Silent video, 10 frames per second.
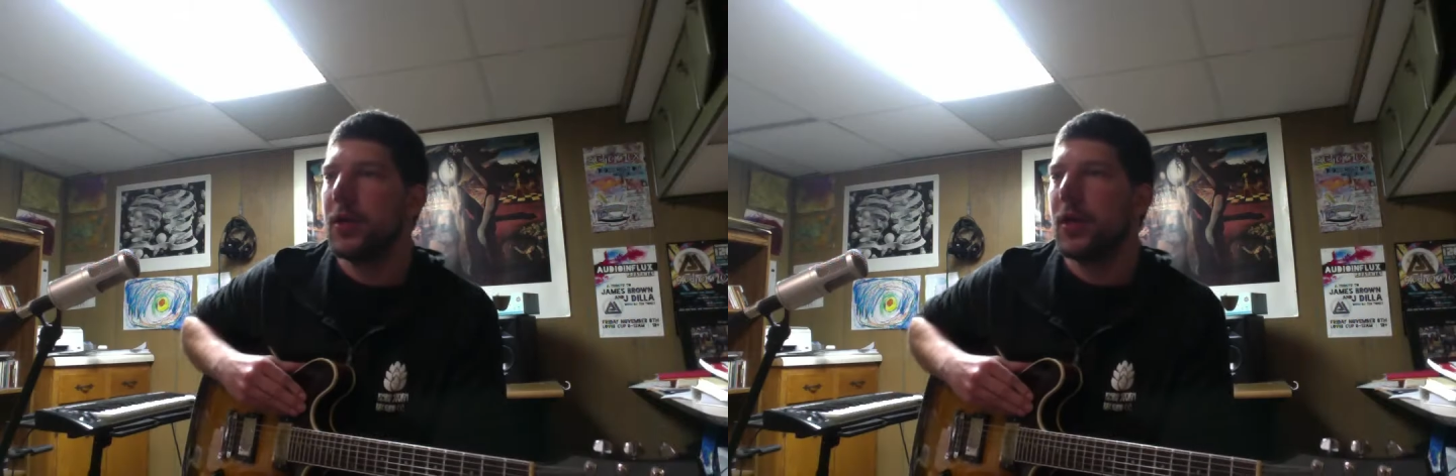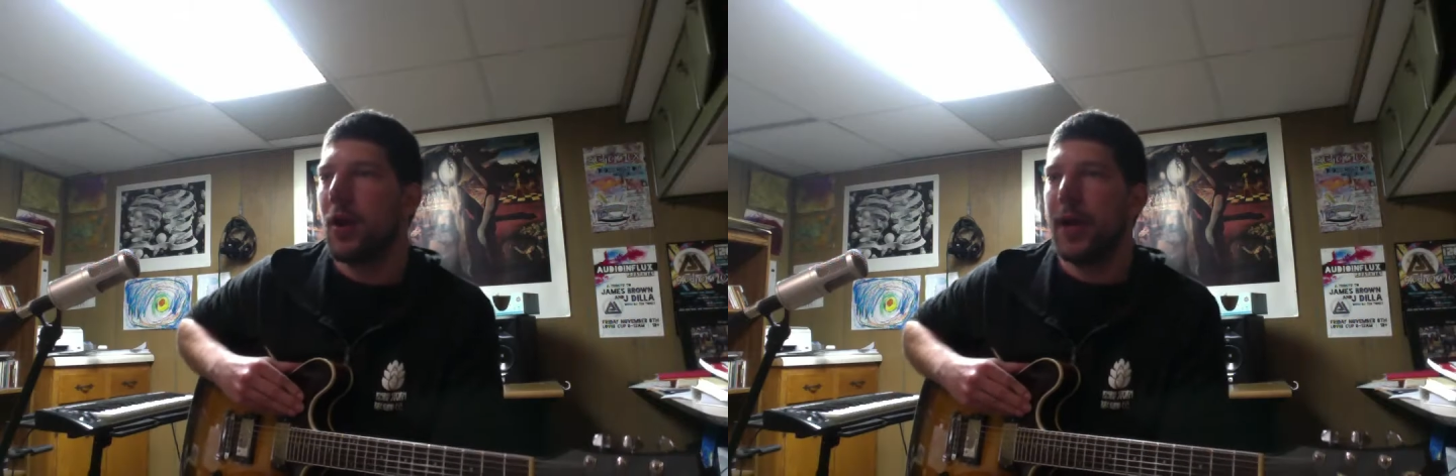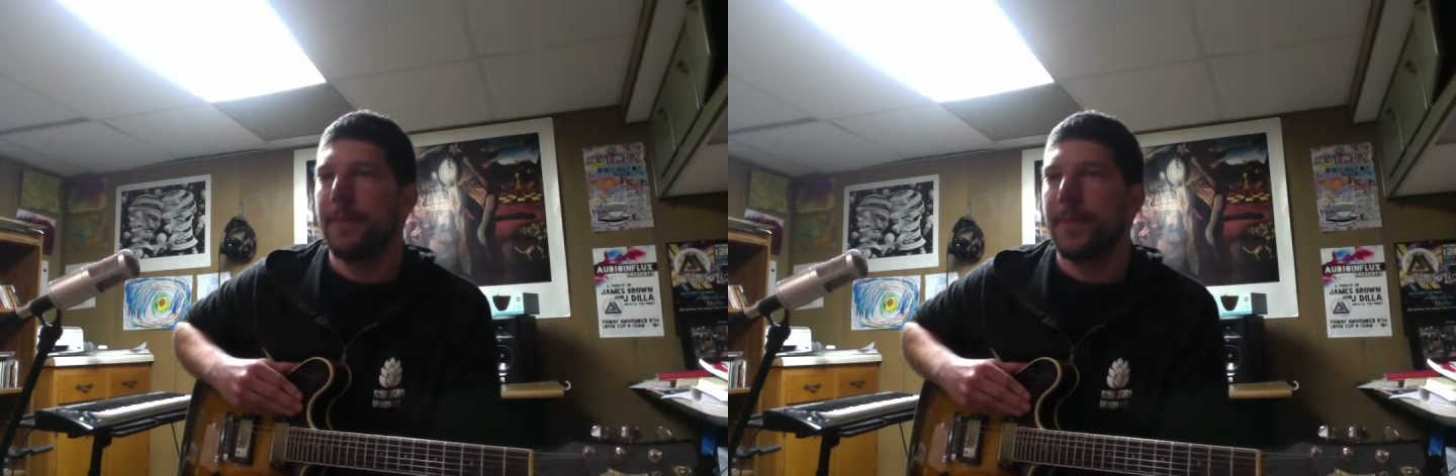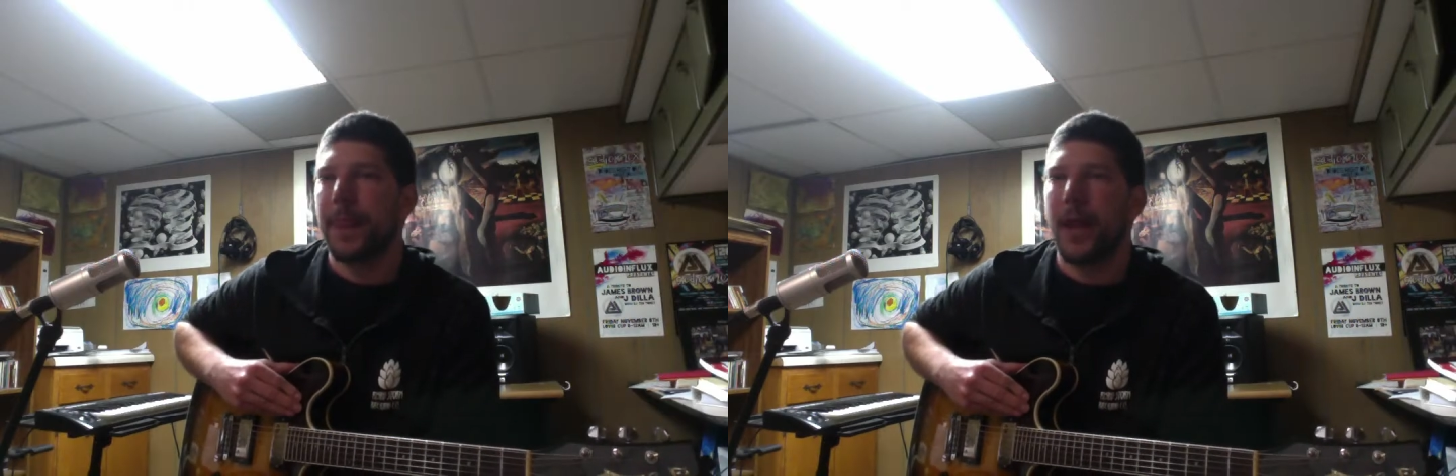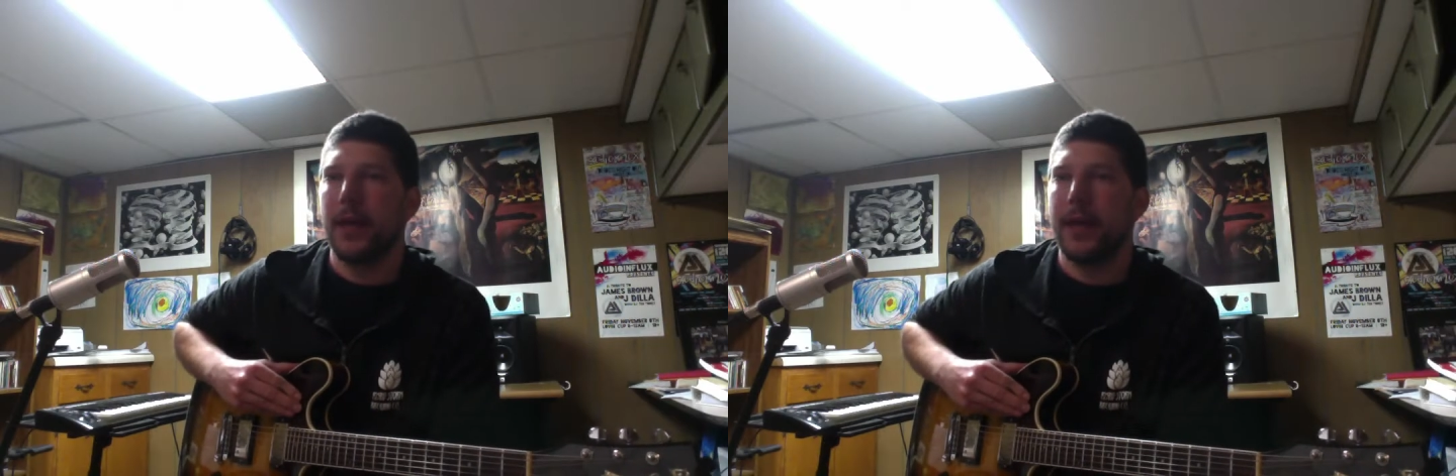All right,
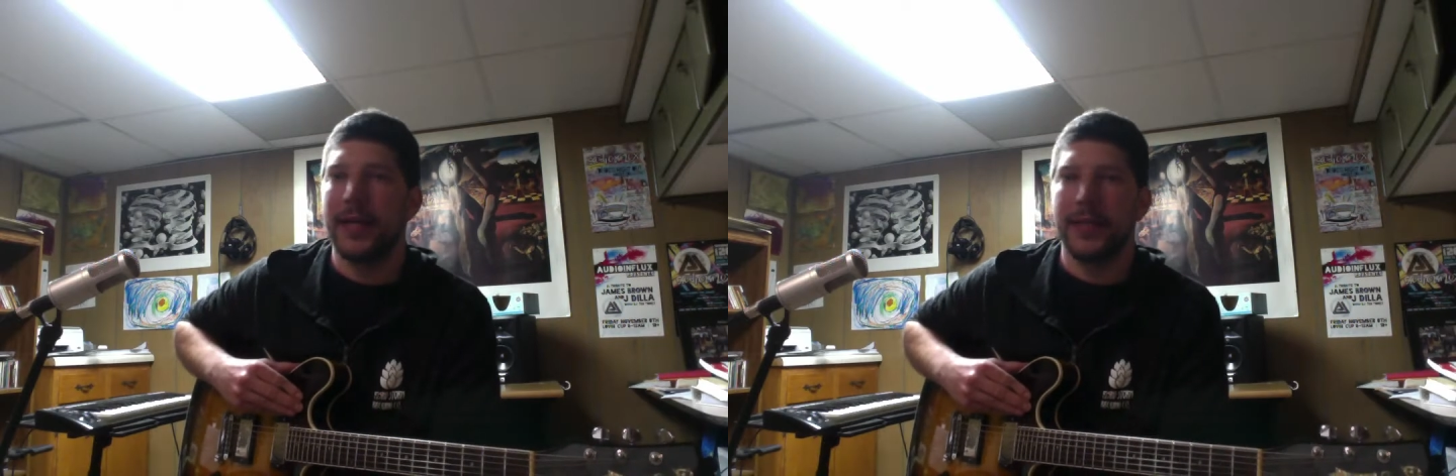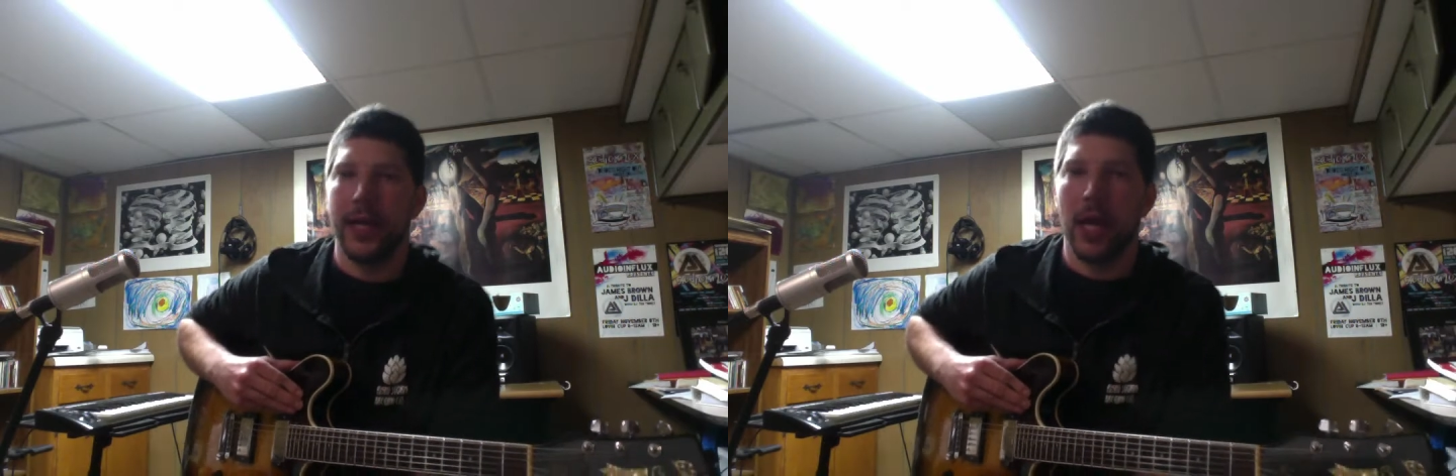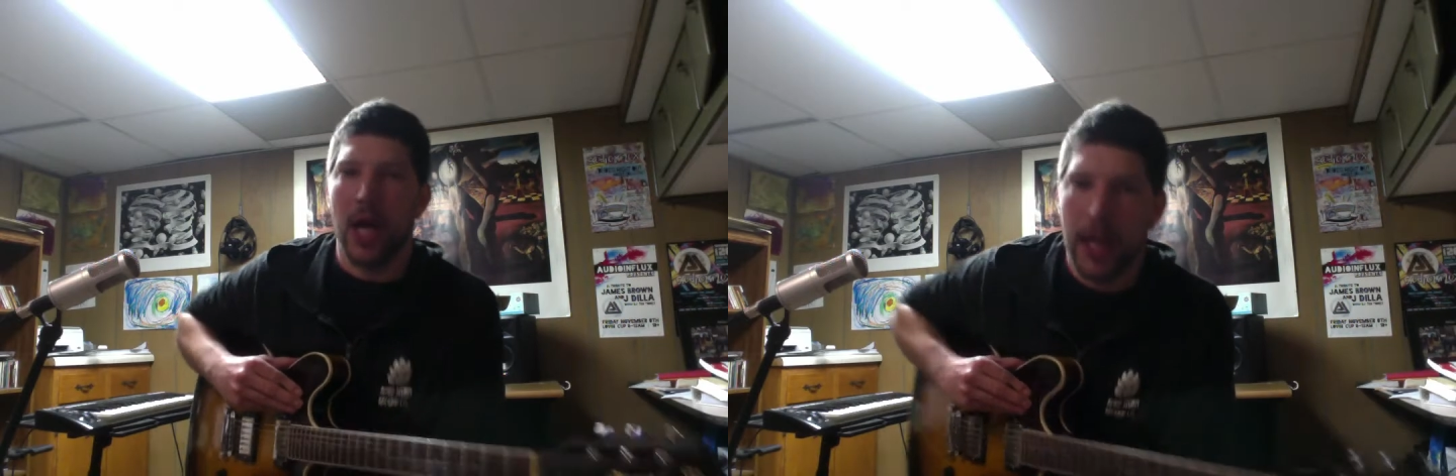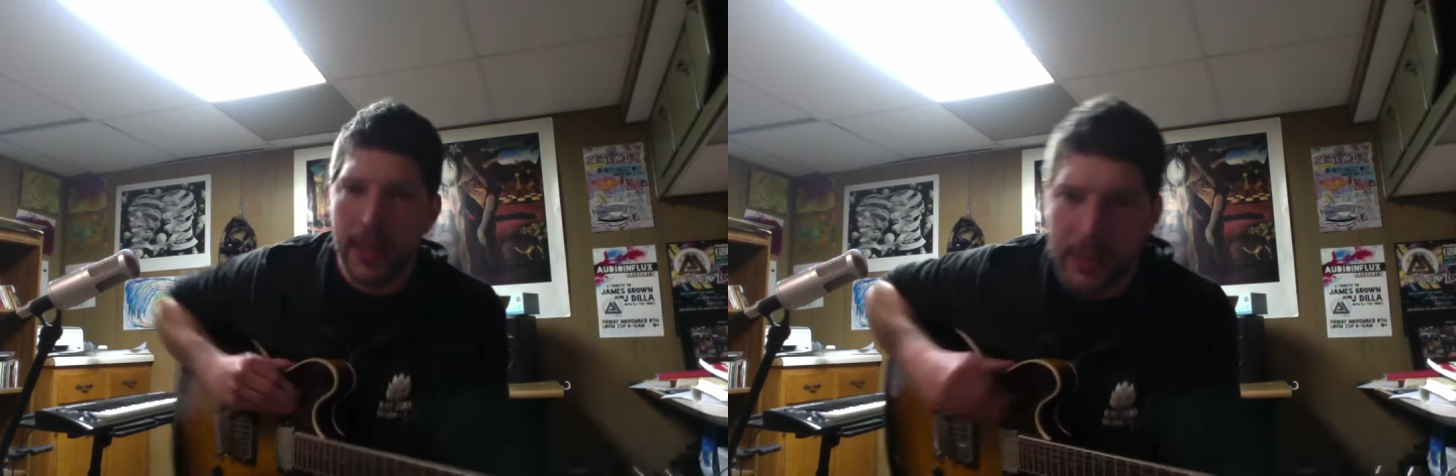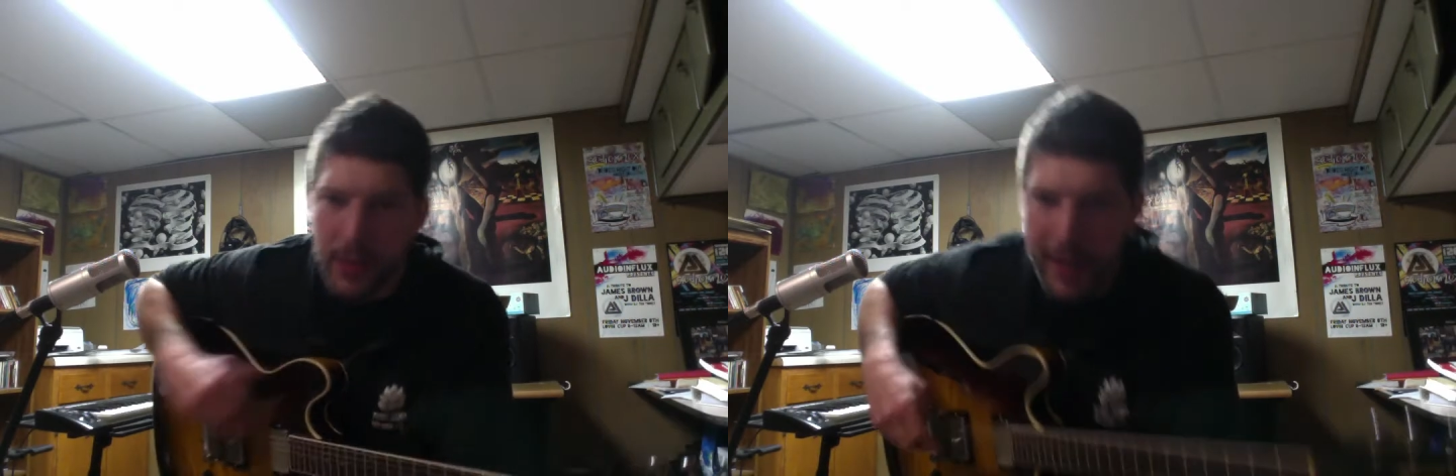next thing,
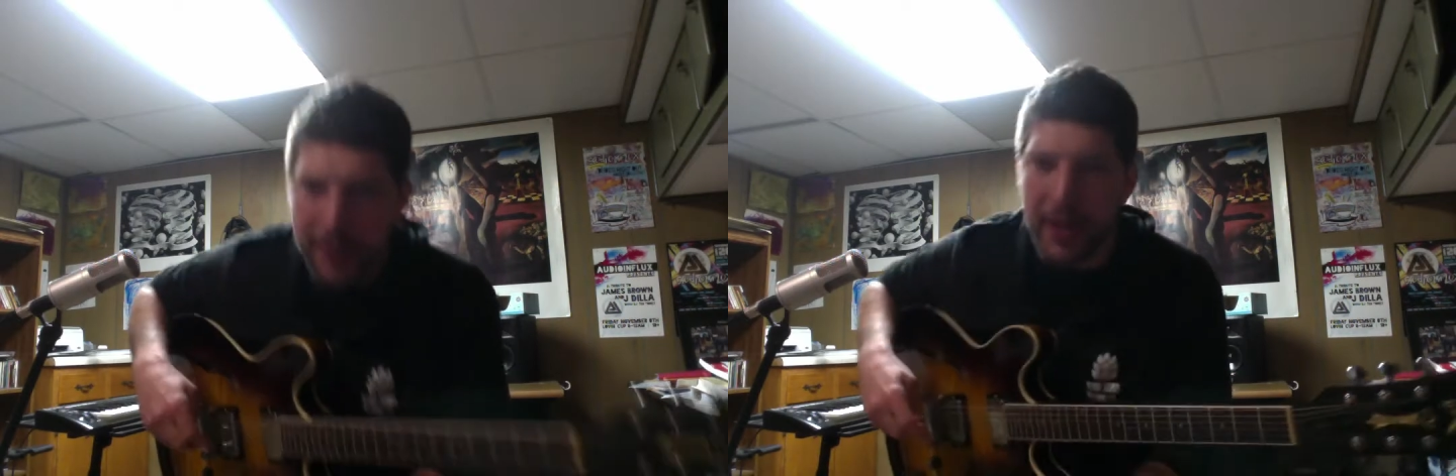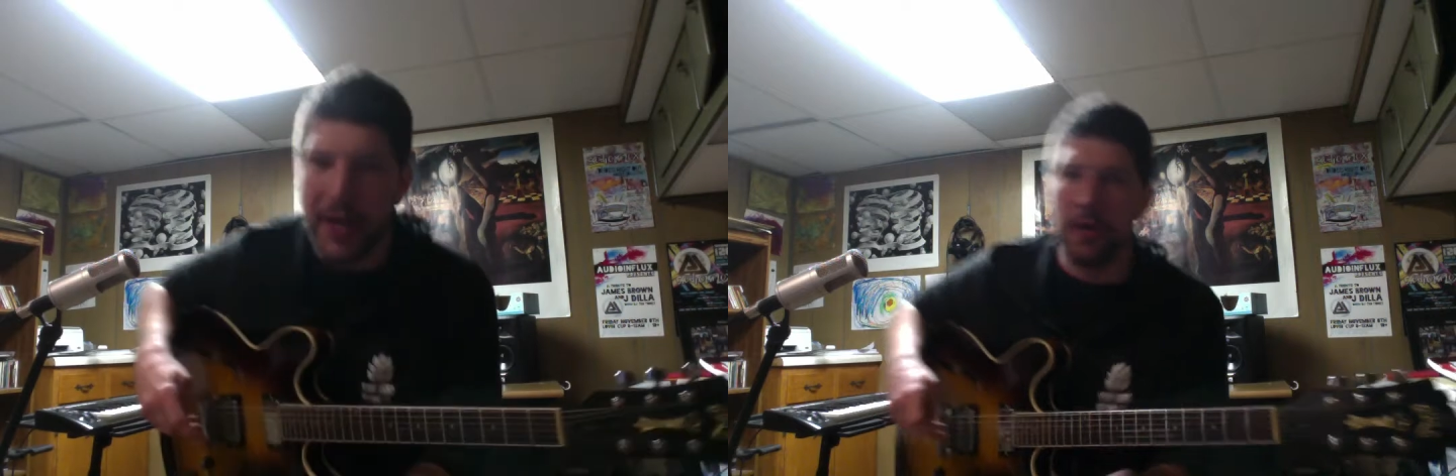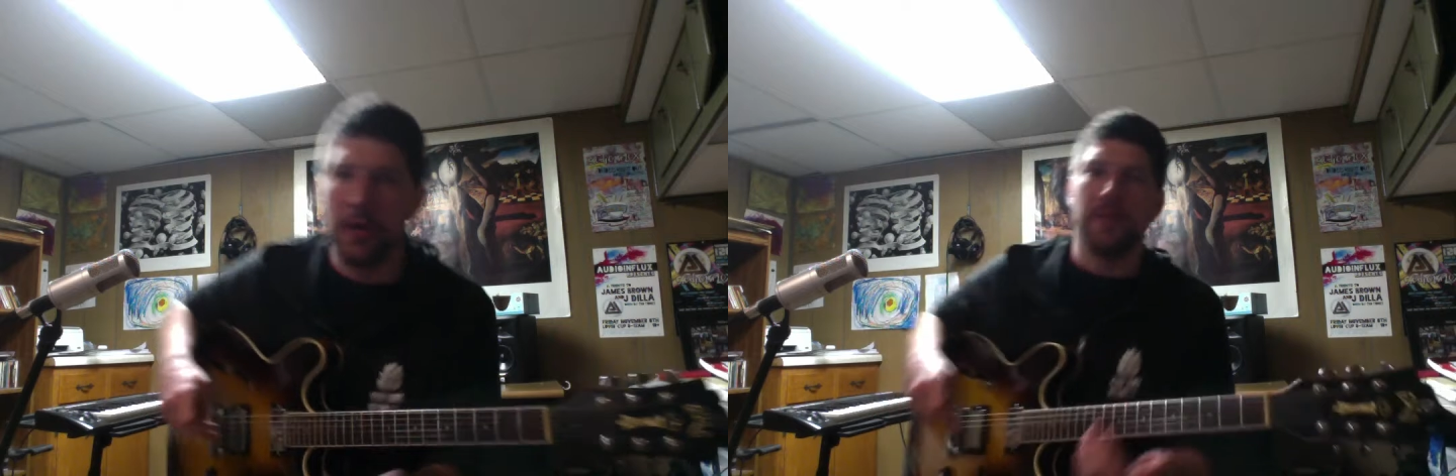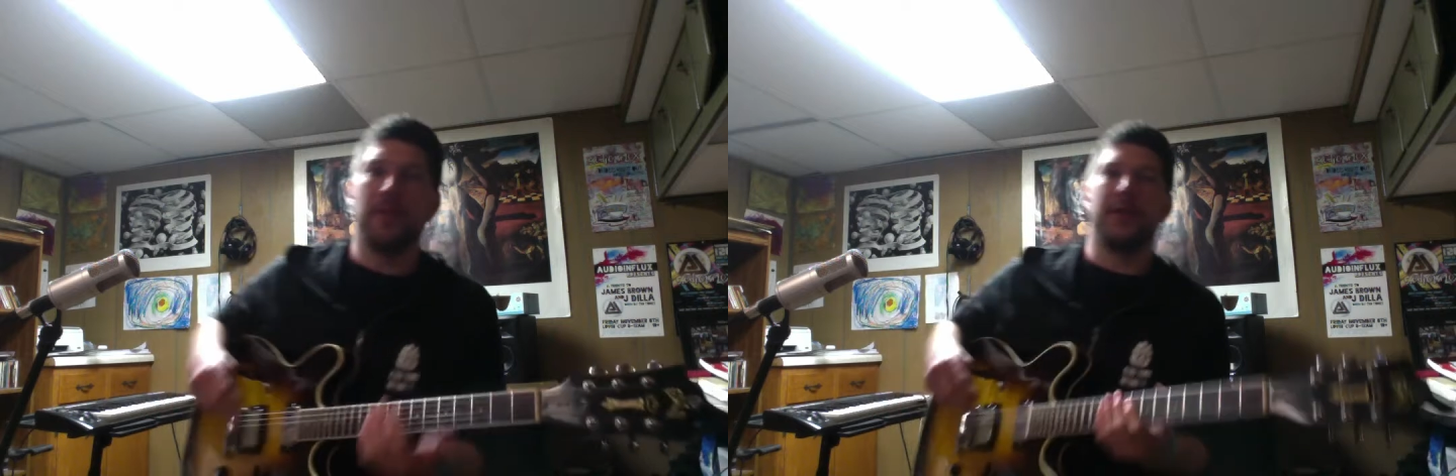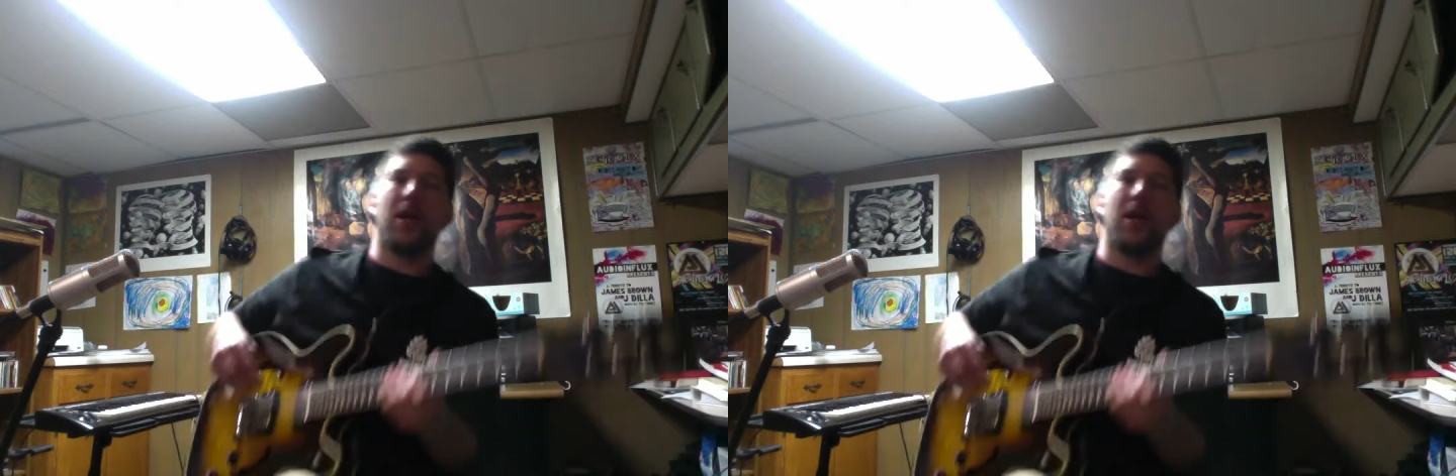let's look at the intervals